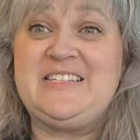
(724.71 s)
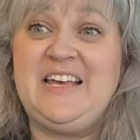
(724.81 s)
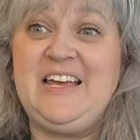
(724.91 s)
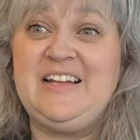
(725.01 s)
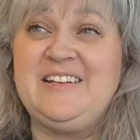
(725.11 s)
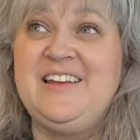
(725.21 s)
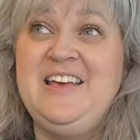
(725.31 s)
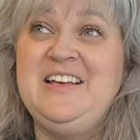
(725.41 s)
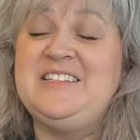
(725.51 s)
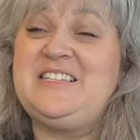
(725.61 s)
it and
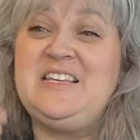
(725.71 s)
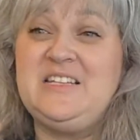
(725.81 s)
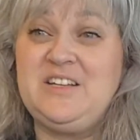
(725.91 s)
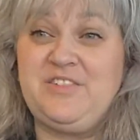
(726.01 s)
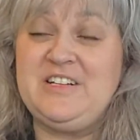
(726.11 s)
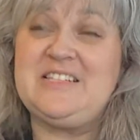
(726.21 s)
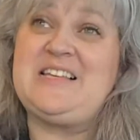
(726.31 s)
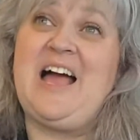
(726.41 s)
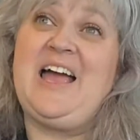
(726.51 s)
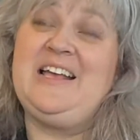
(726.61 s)
see the different
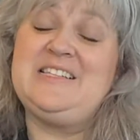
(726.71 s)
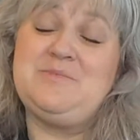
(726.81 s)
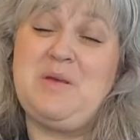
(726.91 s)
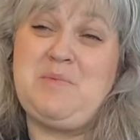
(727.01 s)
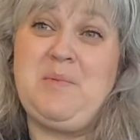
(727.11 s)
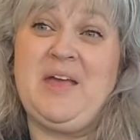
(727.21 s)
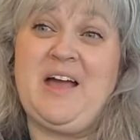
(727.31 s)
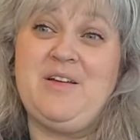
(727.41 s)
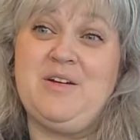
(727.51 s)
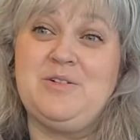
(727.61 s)
designs and maybe pick
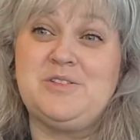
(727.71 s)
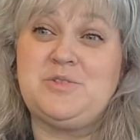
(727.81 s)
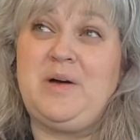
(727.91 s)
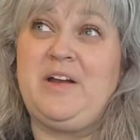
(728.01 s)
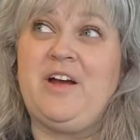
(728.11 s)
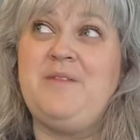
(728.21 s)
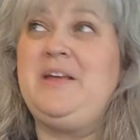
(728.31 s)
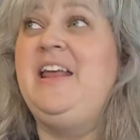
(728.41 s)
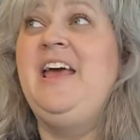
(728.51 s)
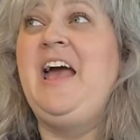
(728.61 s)
out your own sweater. I
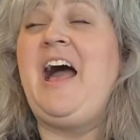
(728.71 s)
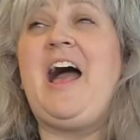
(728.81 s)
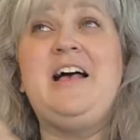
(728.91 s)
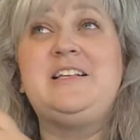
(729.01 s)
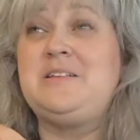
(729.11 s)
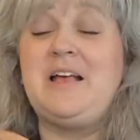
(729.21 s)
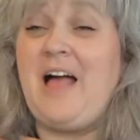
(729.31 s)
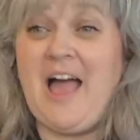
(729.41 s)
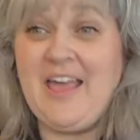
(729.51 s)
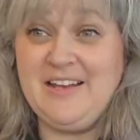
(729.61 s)
mean, as
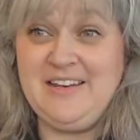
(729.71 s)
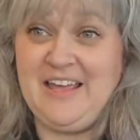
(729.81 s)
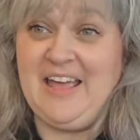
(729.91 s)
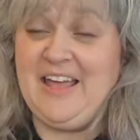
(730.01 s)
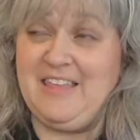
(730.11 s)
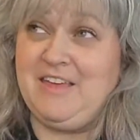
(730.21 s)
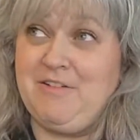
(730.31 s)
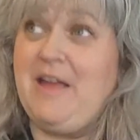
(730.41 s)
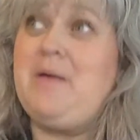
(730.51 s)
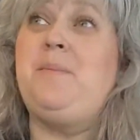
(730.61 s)
I can knit anything,
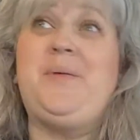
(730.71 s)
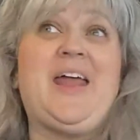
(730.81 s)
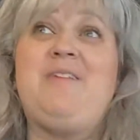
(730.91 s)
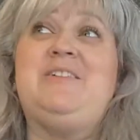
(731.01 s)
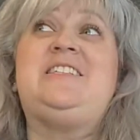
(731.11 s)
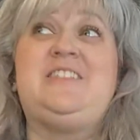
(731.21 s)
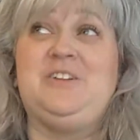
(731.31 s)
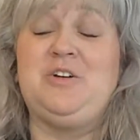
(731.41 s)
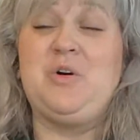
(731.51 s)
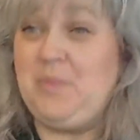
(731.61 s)
right? But I would still
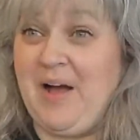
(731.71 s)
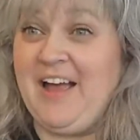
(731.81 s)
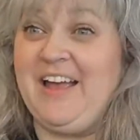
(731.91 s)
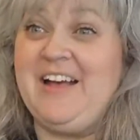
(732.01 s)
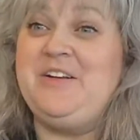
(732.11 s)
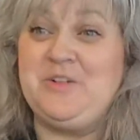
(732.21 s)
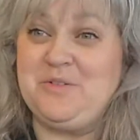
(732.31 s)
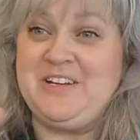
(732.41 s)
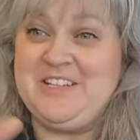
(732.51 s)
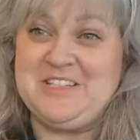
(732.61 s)
go buy a
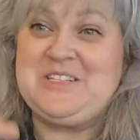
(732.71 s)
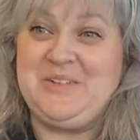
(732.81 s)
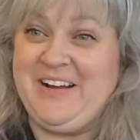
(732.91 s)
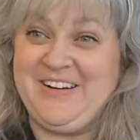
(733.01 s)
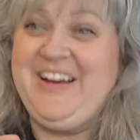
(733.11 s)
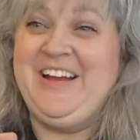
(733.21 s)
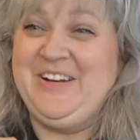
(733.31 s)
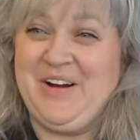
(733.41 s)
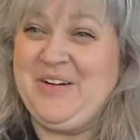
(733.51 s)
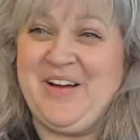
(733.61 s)
Norwegian sweater in
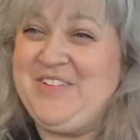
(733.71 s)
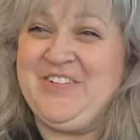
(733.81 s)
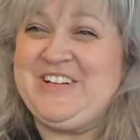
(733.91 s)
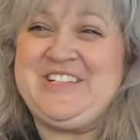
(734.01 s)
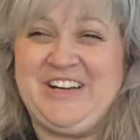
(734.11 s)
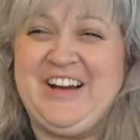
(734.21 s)
Norway for sure.